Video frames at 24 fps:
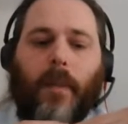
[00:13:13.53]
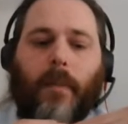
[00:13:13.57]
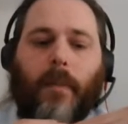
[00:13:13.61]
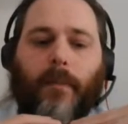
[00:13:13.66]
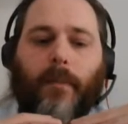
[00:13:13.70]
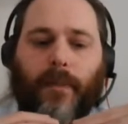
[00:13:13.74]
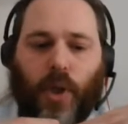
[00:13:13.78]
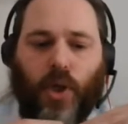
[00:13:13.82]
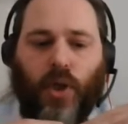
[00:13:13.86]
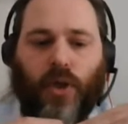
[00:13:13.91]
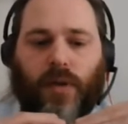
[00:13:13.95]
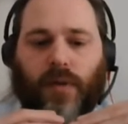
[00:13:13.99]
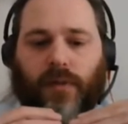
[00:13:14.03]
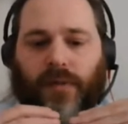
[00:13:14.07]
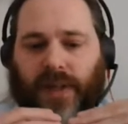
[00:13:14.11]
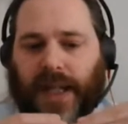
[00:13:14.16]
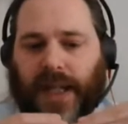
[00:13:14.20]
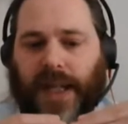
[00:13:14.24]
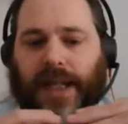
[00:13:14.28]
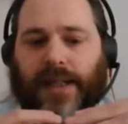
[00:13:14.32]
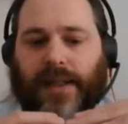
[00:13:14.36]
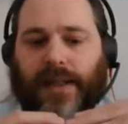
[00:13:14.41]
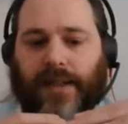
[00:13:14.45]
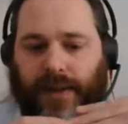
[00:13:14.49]
move
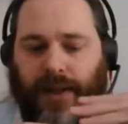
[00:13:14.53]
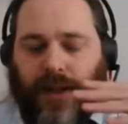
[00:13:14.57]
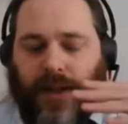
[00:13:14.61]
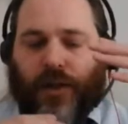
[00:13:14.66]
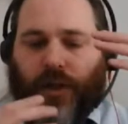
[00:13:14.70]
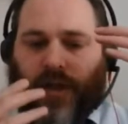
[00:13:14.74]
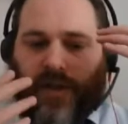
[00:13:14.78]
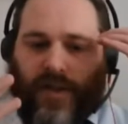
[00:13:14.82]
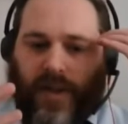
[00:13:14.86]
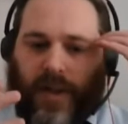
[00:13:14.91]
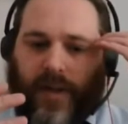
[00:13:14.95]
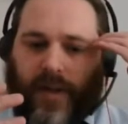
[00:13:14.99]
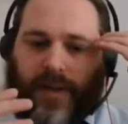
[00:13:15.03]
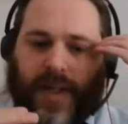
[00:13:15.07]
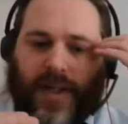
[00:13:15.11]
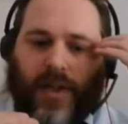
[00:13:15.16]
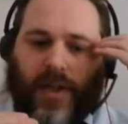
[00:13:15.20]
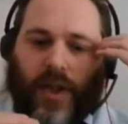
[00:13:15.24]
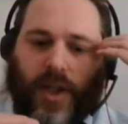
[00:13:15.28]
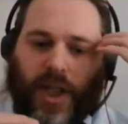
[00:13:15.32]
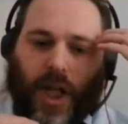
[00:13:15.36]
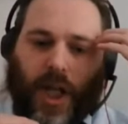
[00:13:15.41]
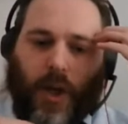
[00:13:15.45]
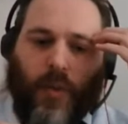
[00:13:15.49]
key decisions, so things
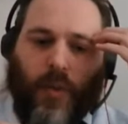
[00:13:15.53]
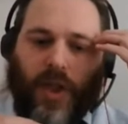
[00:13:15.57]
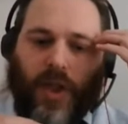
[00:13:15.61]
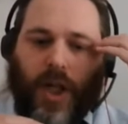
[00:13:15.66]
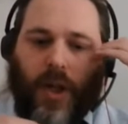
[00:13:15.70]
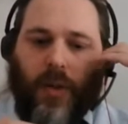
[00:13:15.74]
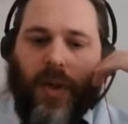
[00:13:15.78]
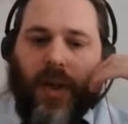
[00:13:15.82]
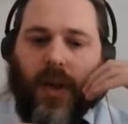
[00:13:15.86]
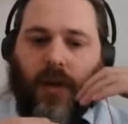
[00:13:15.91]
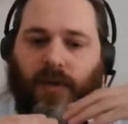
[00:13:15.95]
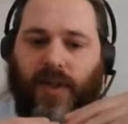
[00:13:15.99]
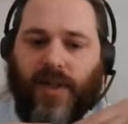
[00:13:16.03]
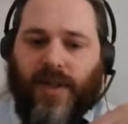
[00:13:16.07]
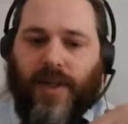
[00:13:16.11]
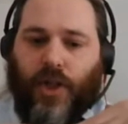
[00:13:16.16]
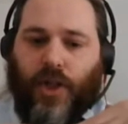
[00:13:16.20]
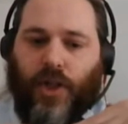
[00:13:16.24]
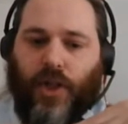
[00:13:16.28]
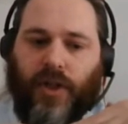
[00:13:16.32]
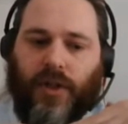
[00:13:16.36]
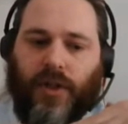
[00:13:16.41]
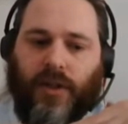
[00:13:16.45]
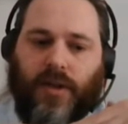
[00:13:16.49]
like go or no go
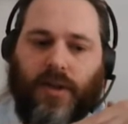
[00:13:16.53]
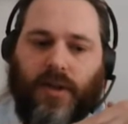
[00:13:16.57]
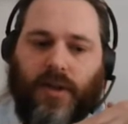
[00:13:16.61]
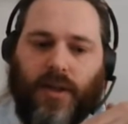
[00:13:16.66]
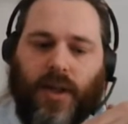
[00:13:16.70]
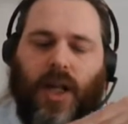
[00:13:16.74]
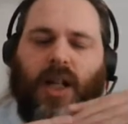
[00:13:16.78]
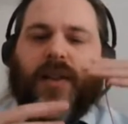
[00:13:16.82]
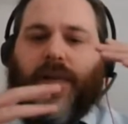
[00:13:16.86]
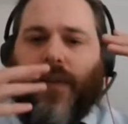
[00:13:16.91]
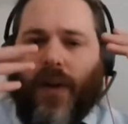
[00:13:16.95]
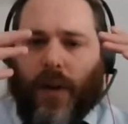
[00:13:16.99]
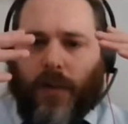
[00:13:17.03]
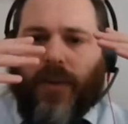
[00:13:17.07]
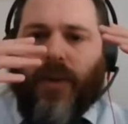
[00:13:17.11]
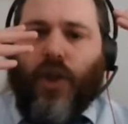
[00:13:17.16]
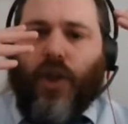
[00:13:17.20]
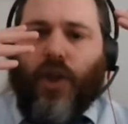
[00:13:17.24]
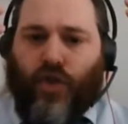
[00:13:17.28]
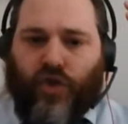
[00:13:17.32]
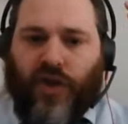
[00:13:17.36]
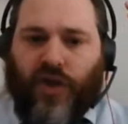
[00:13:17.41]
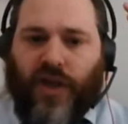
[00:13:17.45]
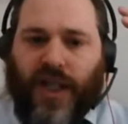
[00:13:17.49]
decisions, kind of up the
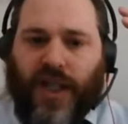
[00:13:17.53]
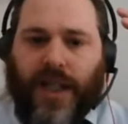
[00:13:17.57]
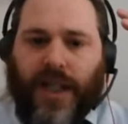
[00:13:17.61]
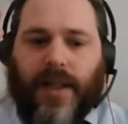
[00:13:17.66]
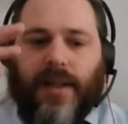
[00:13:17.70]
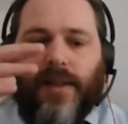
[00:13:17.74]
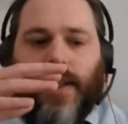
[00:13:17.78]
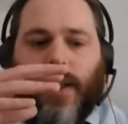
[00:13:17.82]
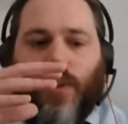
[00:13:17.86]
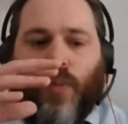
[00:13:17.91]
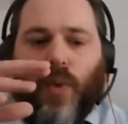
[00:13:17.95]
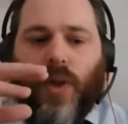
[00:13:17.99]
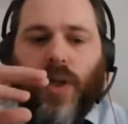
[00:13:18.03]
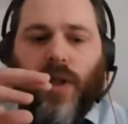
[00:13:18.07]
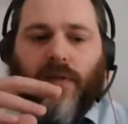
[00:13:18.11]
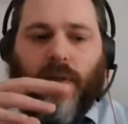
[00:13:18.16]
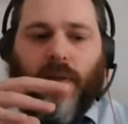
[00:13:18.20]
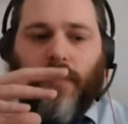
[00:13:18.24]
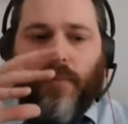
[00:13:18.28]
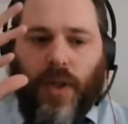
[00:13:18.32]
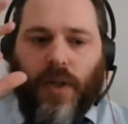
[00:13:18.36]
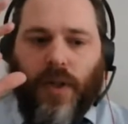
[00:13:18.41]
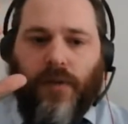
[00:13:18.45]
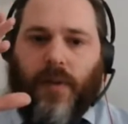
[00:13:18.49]
tree, as it were,
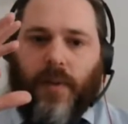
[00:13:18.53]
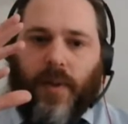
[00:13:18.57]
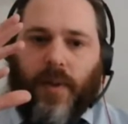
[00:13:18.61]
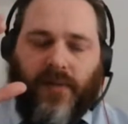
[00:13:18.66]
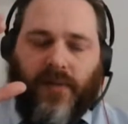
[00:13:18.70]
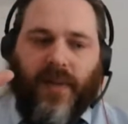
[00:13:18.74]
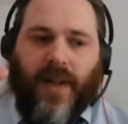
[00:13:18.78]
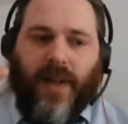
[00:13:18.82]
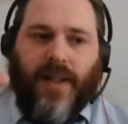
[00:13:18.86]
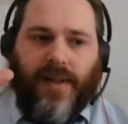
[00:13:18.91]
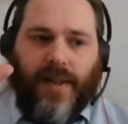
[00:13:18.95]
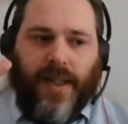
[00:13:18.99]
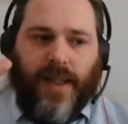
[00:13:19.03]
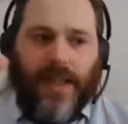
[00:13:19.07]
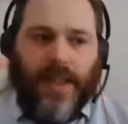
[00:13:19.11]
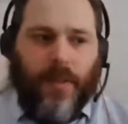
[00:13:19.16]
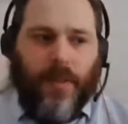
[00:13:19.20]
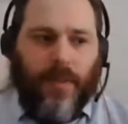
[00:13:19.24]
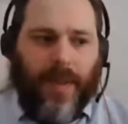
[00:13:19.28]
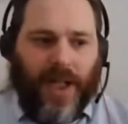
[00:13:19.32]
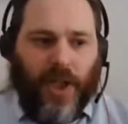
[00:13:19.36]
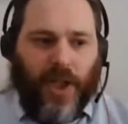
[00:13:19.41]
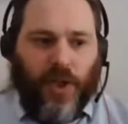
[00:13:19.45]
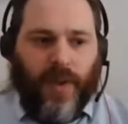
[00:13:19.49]
and move them to very senior
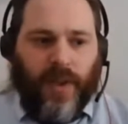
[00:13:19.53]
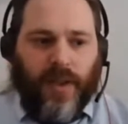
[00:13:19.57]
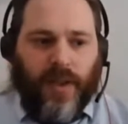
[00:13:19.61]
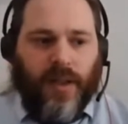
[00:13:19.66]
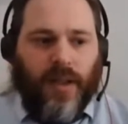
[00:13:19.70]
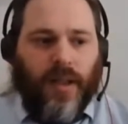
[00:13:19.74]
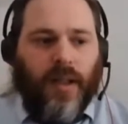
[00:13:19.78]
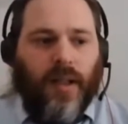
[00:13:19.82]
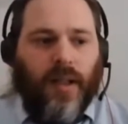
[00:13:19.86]
management.